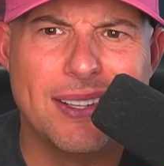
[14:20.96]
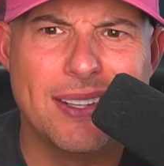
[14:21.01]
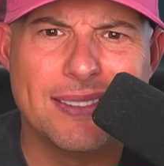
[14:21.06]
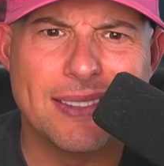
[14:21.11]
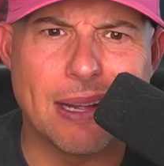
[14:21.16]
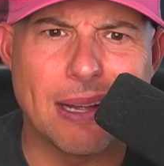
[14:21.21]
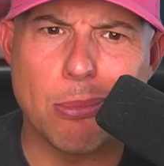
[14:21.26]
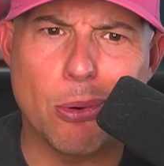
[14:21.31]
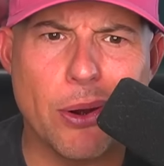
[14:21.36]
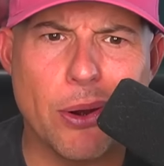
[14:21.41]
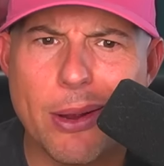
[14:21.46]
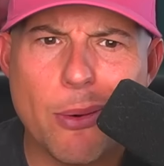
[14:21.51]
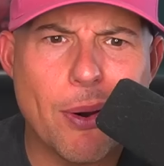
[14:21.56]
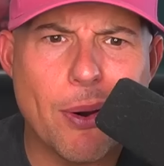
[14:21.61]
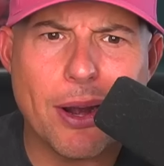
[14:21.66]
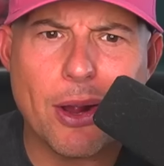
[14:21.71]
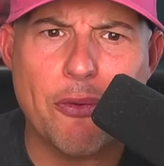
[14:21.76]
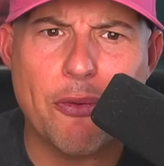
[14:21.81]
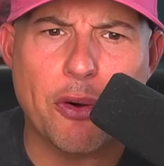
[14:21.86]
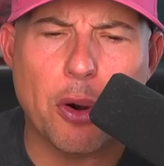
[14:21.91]
Like, Maria, you want
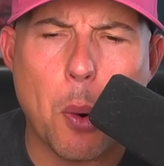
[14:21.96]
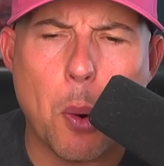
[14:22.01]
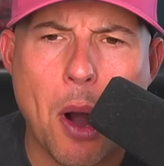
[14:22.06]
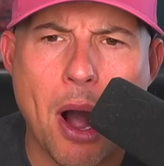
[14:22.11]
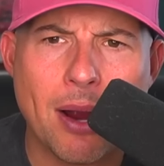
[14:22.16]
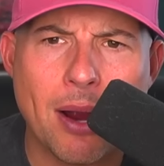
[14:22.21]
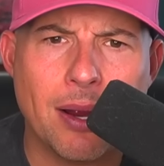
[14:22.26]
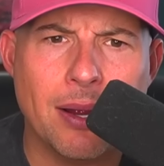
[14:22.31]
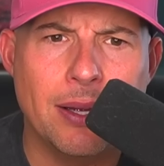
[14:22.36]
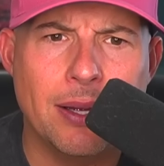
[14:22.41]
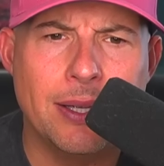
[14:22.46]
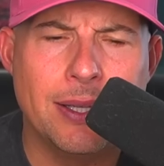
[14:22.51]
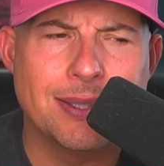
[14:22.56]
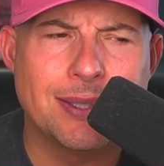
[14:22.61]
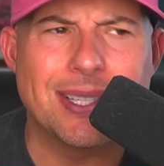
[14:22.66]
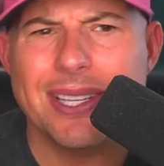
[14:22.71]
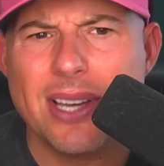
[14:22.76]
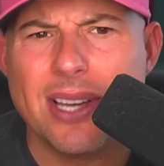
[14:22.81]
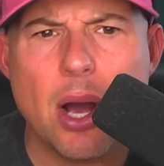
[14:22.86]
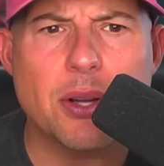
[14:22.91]
to go for a walk? She's
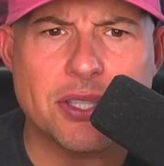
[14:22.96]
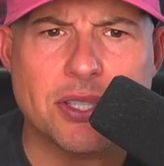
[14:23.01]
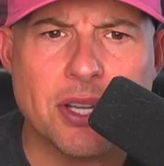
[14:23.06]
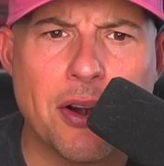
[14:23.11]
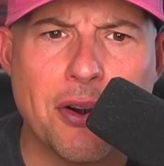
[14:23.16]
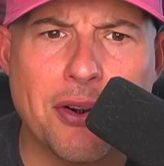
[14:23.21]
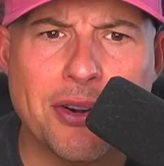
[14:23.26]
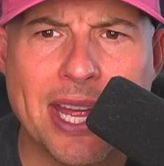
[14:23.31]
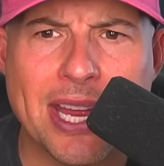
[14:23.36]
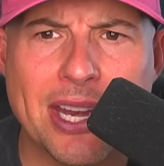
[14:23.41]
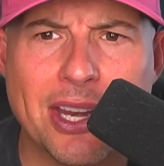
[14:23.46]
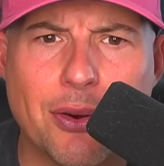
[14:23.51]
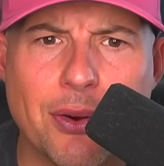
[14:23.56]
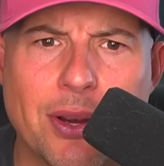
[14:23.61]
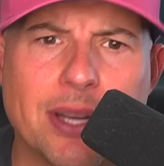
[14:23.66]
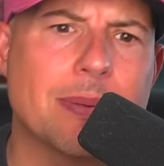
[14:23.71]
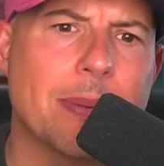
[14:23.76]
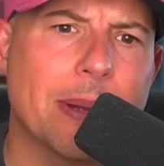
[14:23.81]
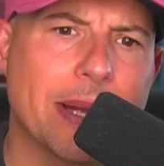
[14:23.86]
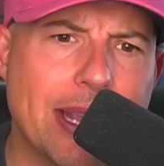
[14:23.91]
like, no, it's 110
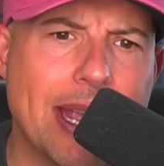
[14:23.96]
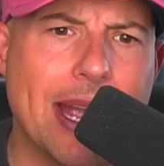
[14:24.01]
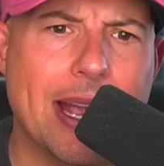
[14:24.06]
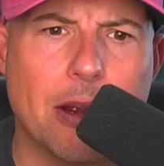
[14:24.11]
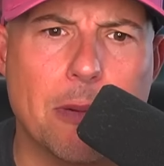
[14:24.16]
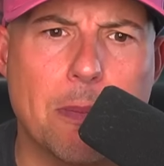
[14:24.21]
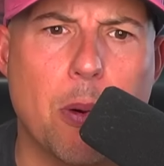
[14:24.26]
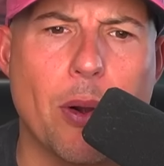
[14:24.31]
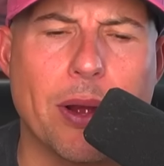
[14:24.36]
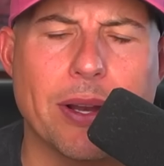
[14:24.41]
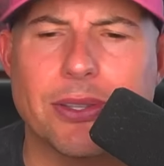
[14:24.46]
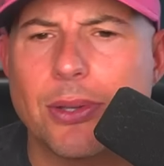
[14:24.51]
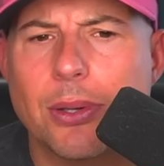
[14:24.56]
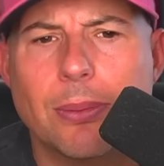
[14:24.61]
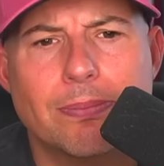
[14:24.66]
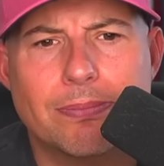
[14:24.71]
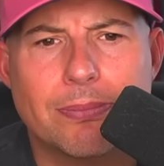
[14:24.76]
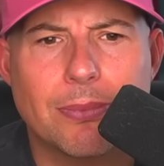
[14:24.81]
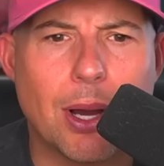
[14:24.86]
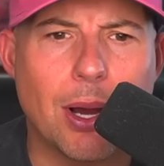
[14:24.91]
degrees. I'm like, yeah, good point. So
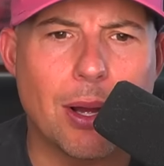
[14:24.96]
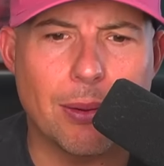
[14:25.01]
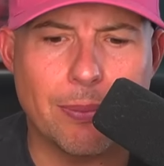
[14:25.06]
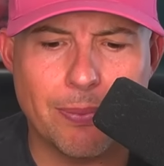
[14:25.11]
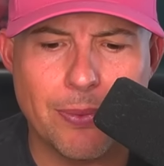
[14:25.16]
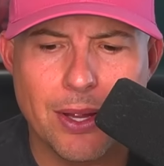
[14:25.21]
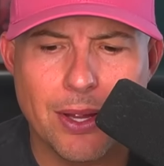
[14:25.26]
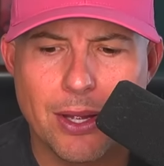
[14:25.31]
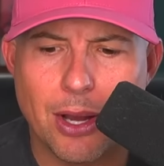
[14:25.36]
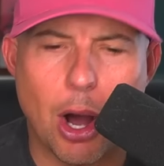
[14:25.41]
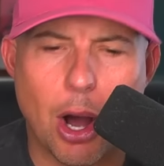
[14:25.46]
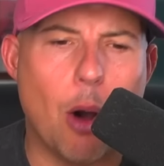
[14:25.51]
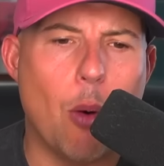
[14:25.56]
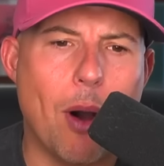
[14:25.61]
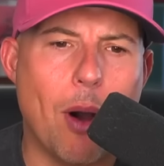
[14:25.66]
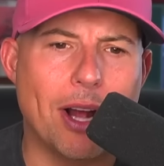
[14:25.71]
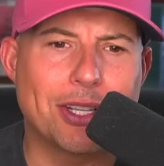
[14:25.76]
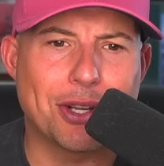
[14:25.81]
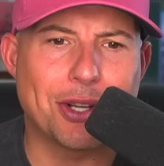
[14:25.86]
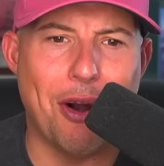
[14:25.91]
I'll
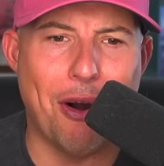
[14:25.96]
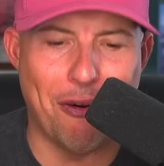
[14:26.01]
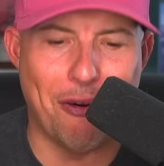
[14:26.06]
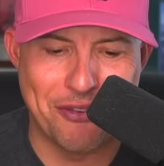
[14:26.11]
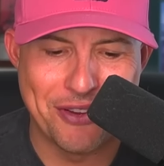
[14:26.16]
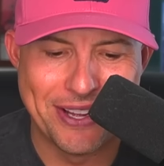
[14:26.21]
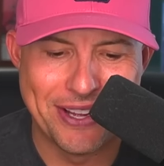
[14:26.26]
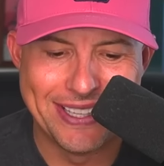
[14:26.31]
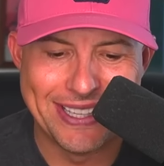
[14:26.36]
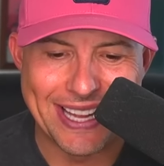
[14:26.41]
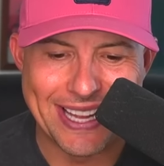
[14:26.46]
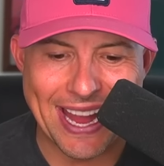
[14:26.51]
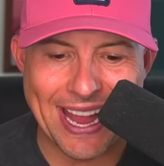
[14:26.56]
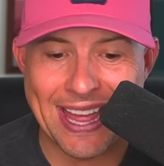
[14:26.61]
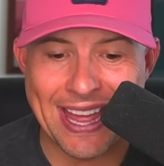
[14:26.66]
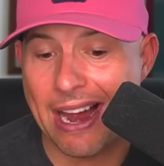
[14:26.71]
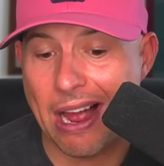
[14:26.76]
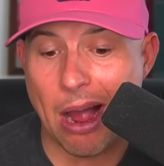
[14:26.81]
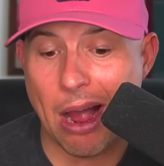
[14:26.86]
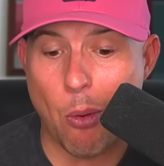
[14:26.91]
watch golf, and
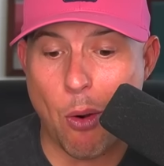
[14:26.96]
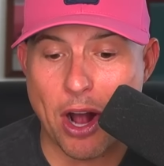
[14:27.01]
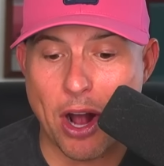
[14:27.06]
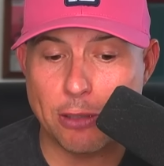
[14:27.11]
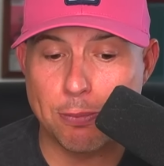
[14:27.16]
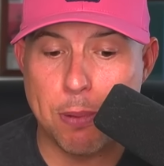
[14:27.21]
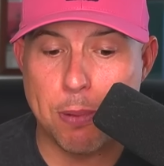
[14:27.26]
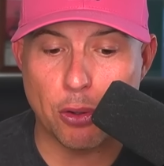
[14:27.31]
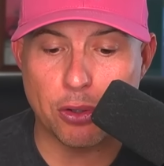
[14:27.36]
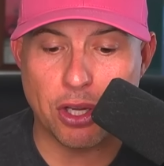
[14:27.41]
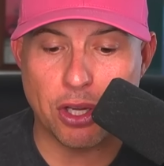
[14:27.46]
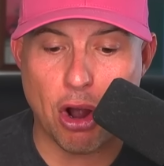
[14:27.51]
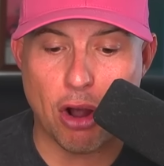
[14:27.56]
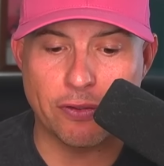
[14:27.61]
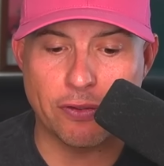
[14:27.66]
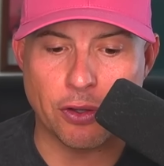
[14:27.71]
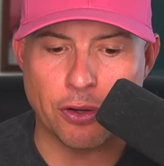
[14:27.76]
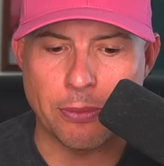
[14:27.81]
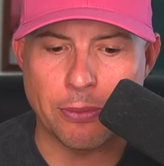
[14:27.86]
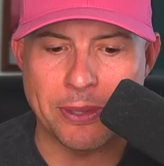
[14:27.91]
I watched both the golf
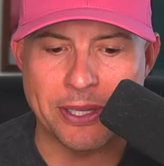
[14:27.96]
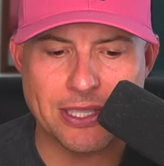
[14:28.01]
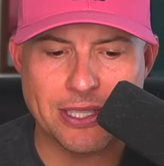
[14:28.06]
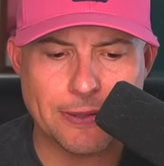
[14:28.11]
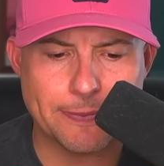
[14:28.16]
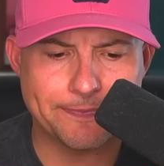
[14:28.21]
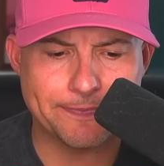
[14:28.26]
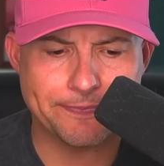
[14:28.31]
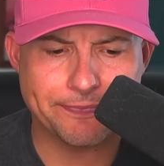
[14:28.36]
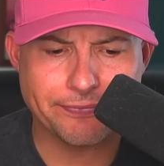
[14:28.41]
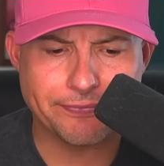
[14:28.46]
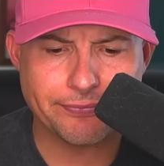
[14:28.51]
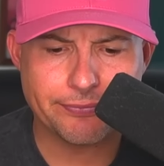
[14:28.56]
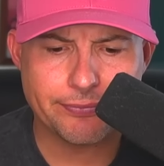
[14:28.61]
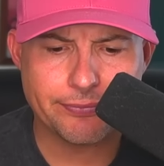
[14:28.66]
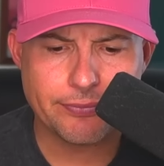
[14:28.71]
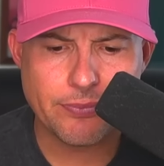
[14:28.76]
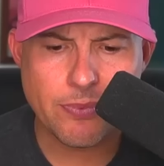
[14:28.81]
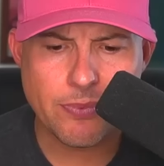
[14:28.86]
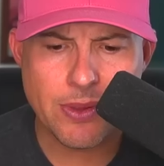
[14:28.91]
tournaments,
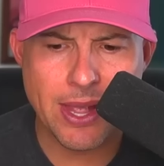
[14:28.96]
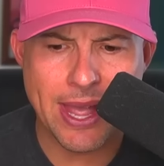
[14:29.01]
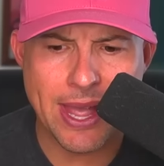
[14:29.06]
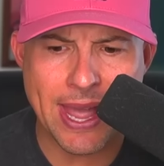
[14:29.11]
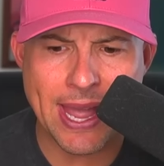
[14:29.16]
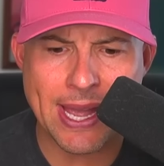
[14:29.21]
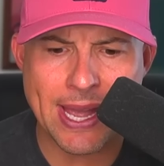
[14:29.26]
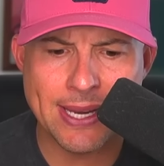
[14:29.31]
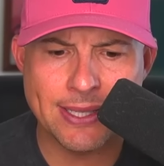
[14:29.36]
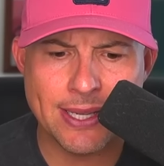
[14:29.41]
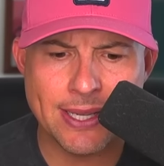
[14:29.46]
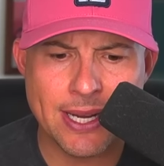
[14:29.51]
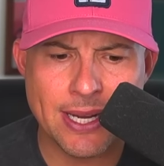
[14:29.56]
and